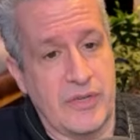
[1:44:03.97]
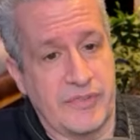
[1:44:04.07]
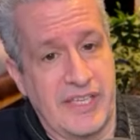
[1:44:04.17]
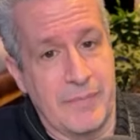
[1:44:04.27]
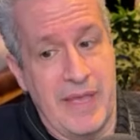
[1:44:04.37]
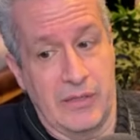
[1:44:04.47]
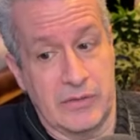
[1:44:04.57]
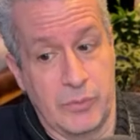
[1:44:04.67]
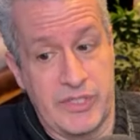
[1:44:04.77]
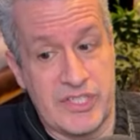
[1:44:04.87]
can get
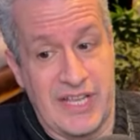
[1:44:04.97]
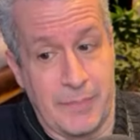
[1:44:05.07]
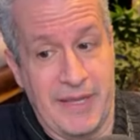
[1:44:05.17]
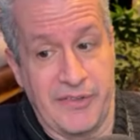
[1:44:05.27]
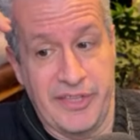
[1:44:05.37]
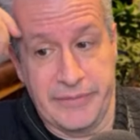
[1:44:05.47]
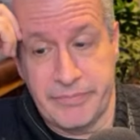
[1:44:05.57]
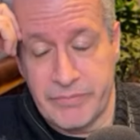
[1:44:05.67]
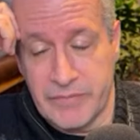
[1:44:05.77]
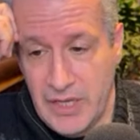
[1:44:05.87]
mailed, which is not a bad
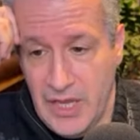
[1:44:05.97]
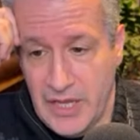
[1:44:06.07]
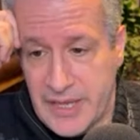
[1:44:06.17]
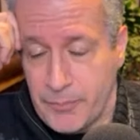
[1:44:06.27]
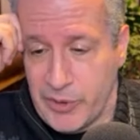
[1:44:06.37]
thing. Yep,